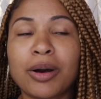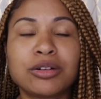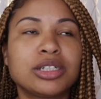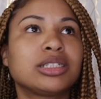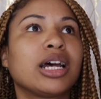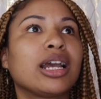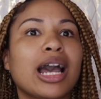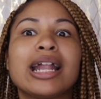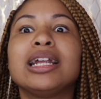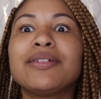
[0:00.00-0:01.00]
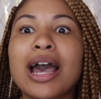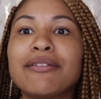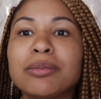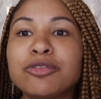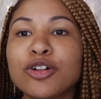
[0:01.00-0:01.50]
I was just like, I didn't even
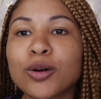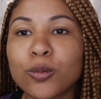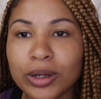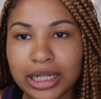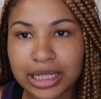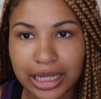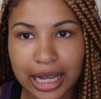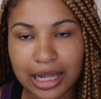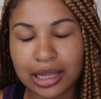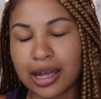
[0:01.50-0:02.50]
have them for a week yet.